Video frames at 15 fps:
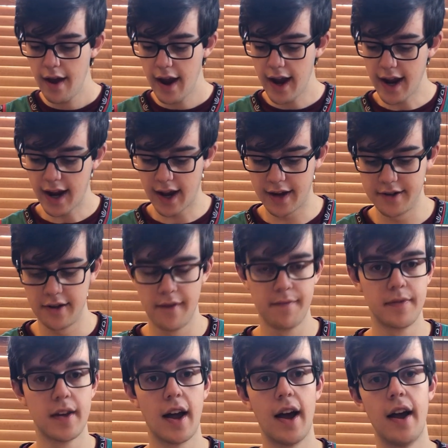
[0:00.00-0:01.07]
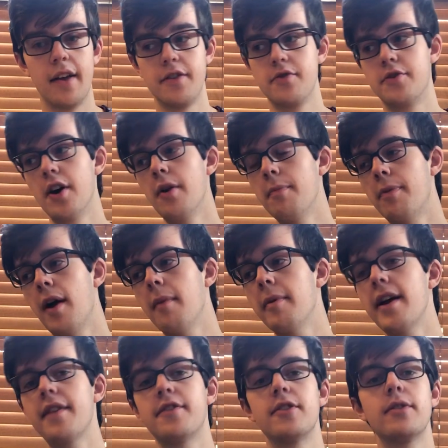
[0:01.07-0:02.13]
And you don't probably
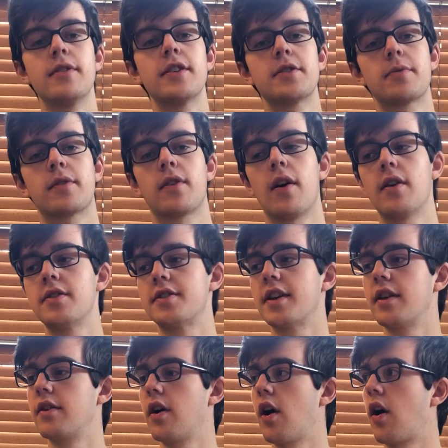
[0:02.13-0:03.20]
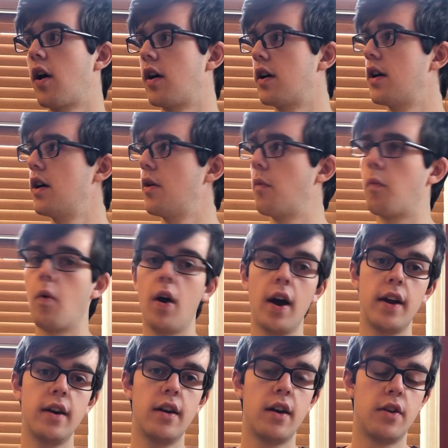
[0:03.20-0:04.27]
have to do this with cards that are,
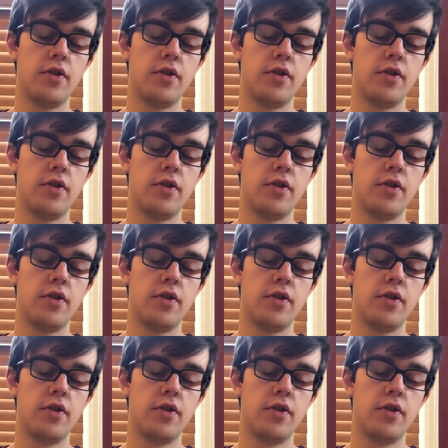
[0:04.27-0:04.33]
one,